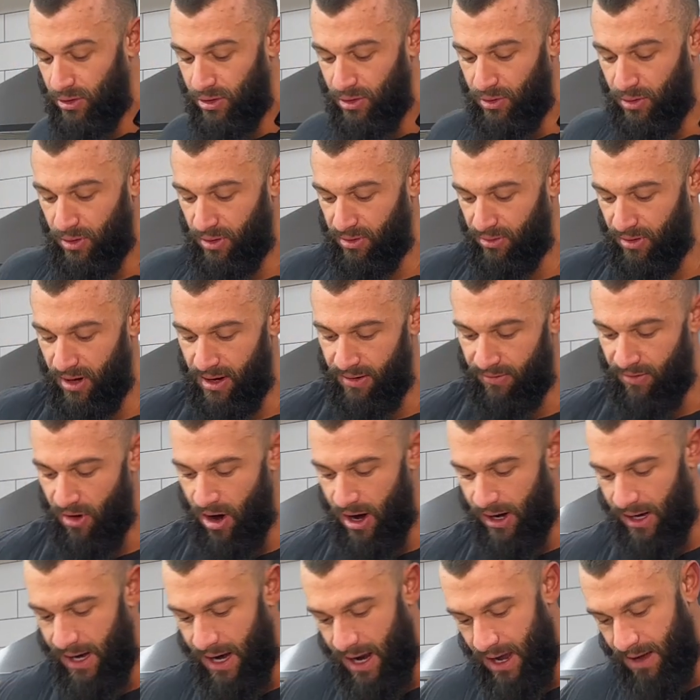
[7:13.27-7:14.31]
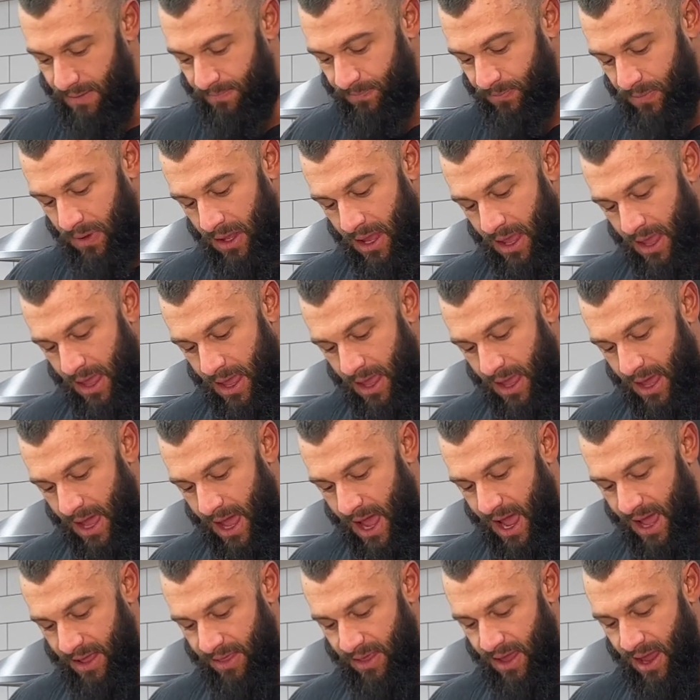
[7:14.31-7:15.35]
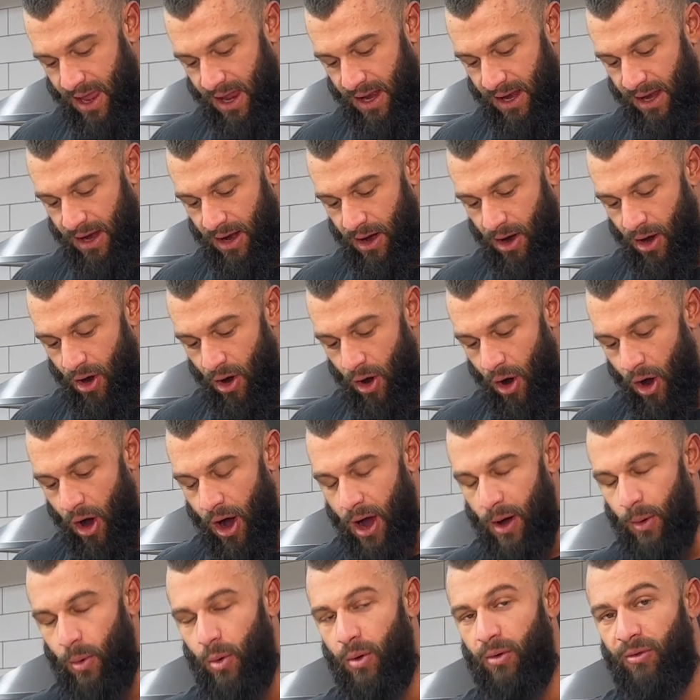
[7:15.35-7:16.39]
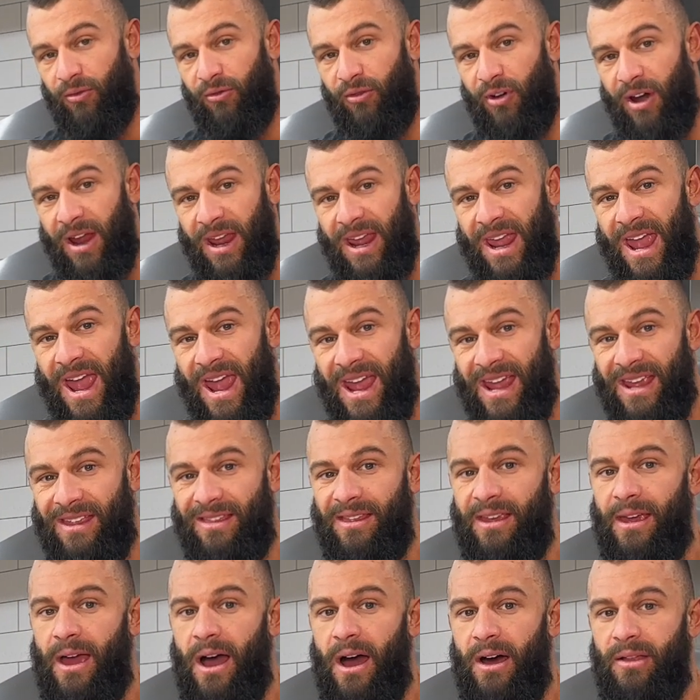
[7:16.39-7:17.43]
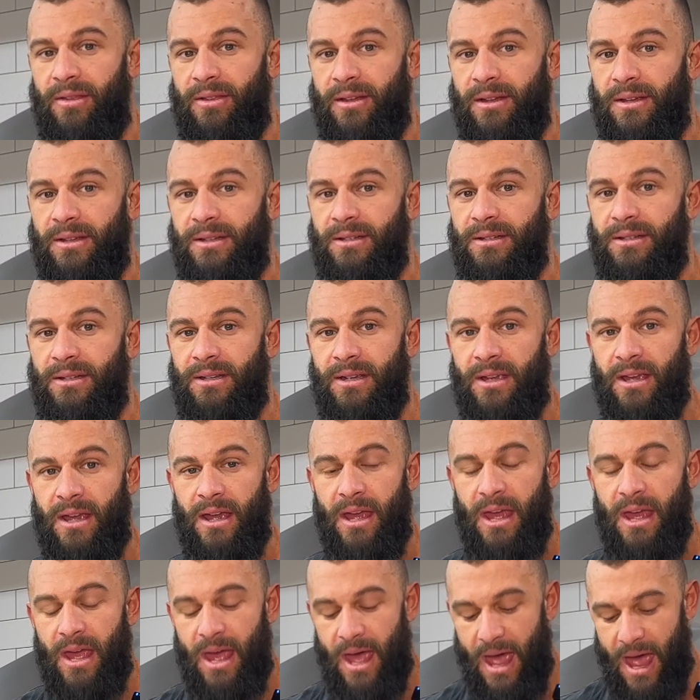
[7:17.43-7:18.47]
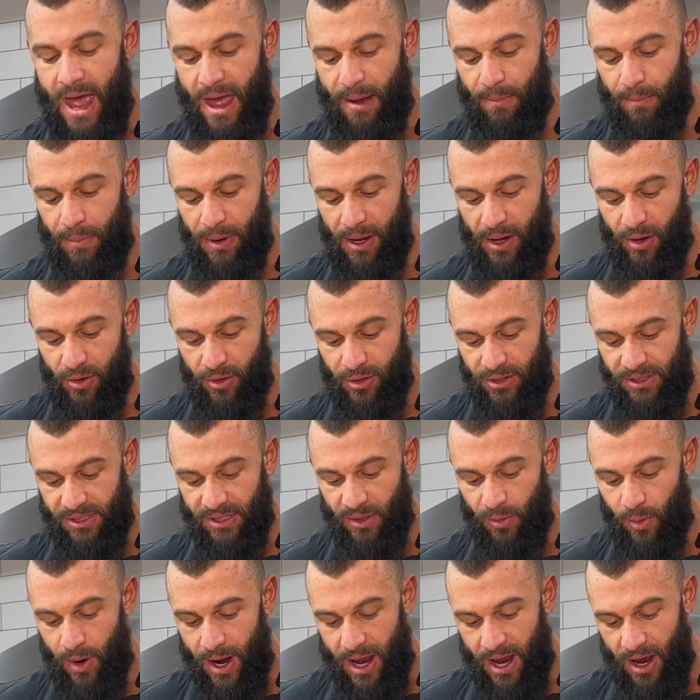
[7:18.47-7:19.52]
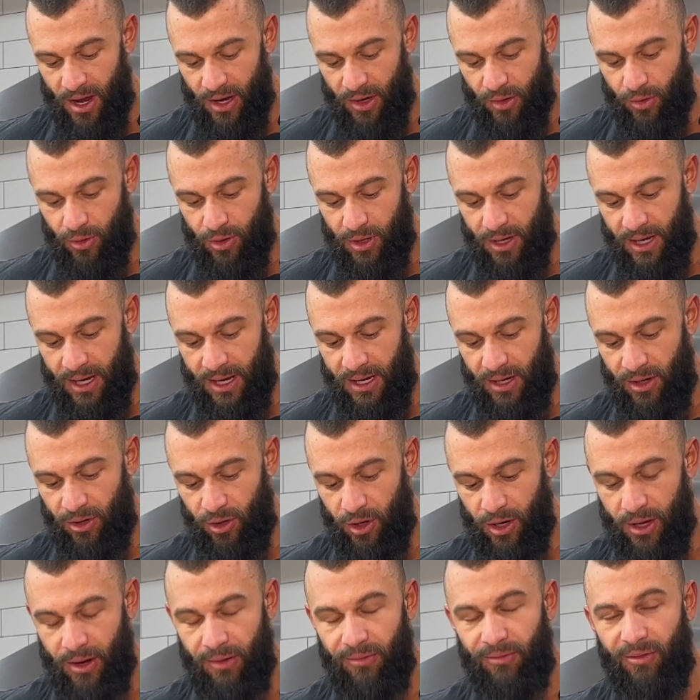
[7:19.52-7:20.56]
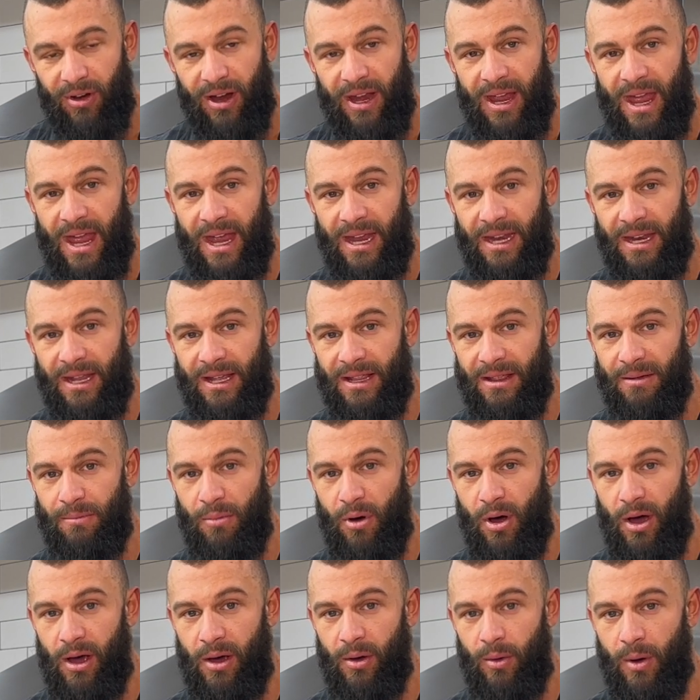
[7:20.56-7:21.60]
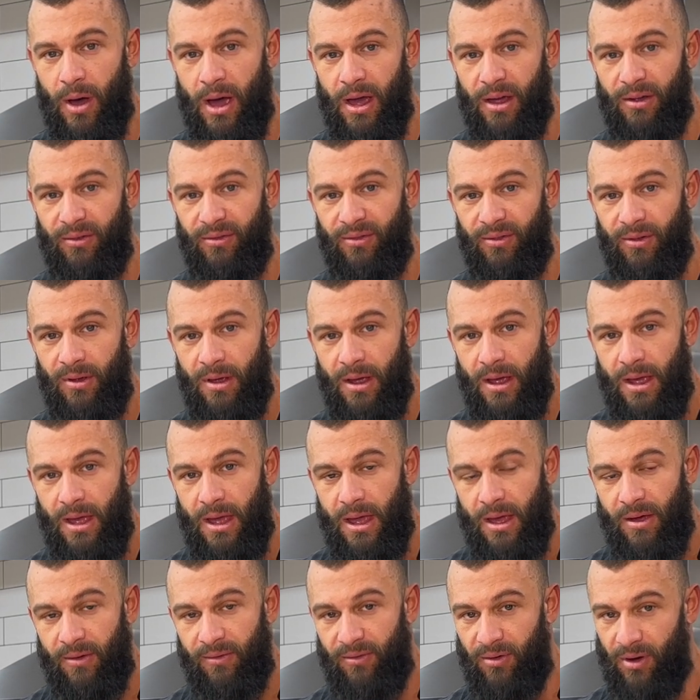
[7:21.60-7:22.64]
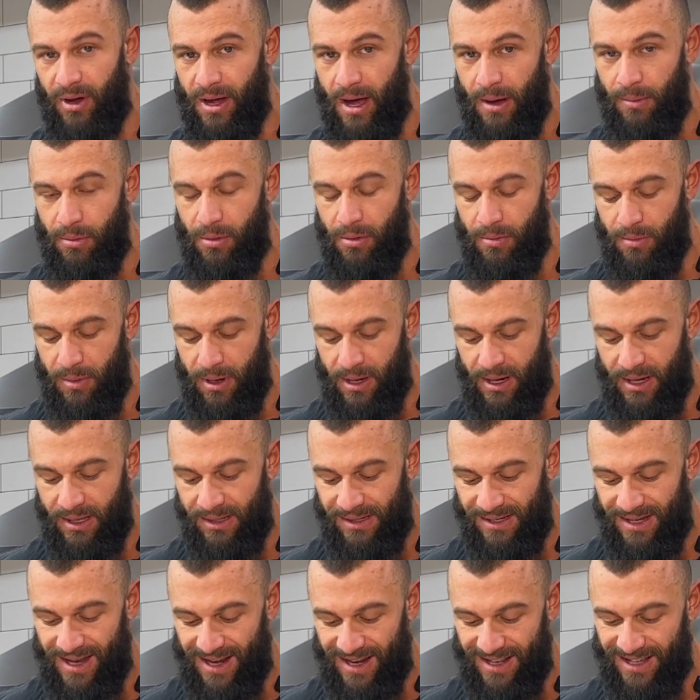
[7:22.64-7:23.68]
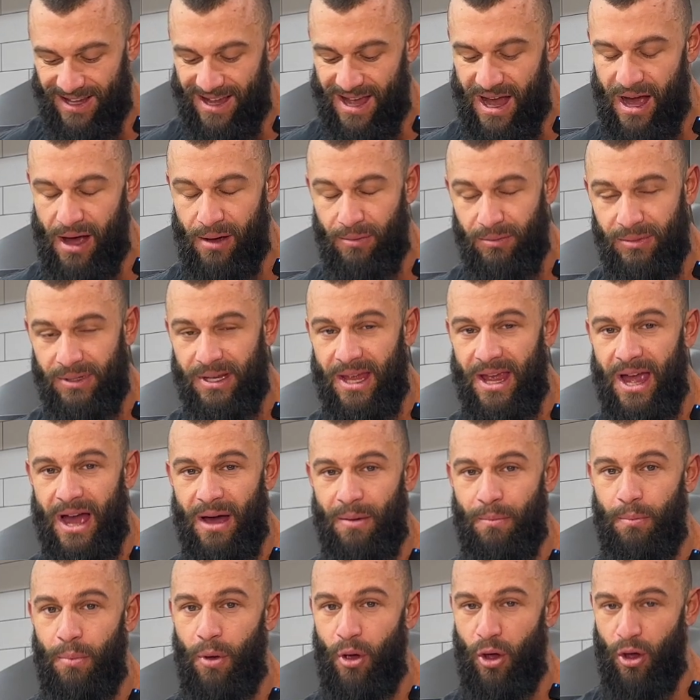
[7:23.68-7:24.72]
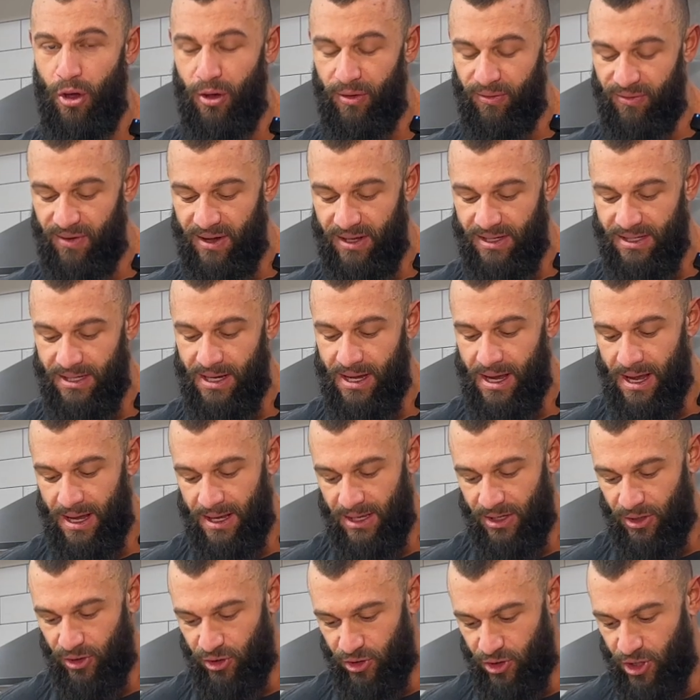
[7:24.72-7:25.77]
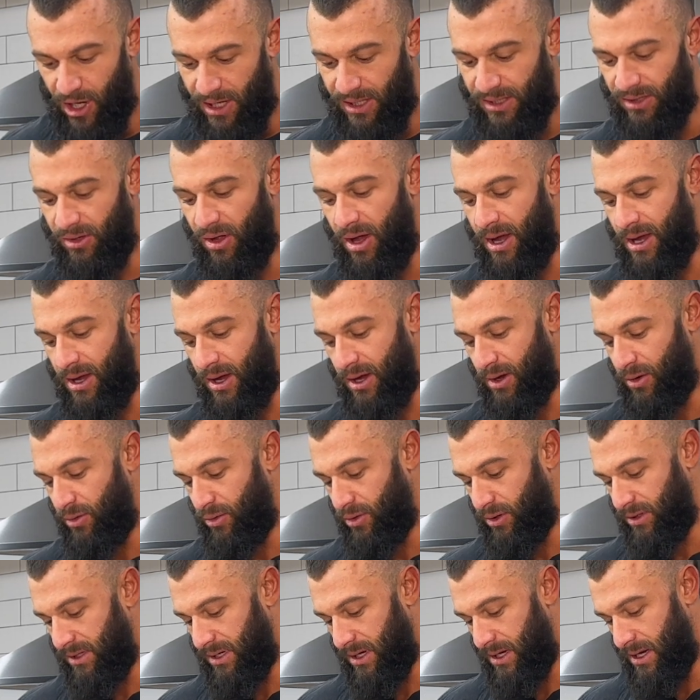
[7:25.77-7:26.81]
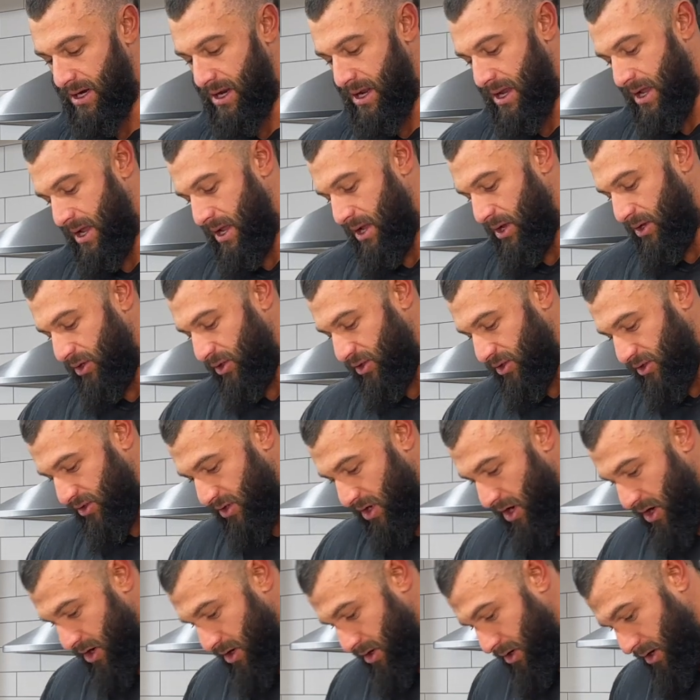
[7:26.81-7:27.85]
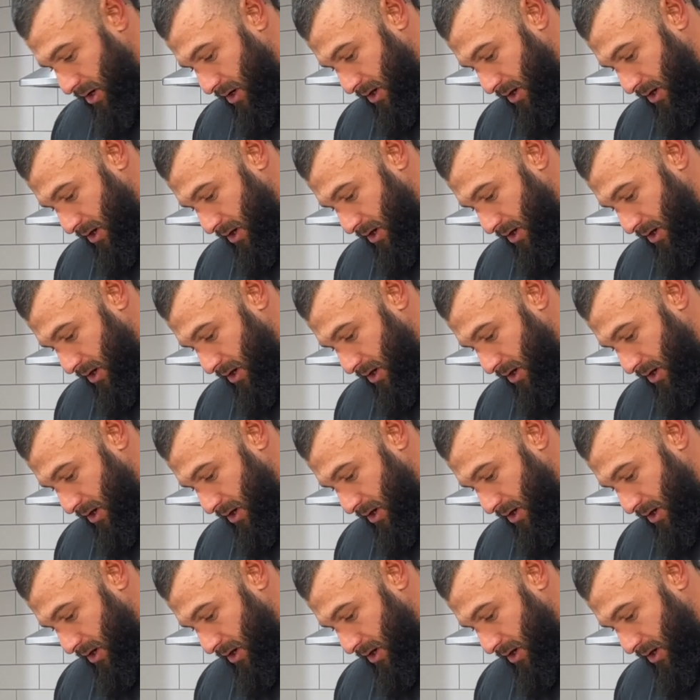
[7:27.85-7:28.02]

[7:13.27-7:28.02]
2 or 3 right now, and then I will reheat the others. And because the way I cook it, you can reheat it in the microwave for a couple of minutes and it comes out perfect, just like I cooked it. So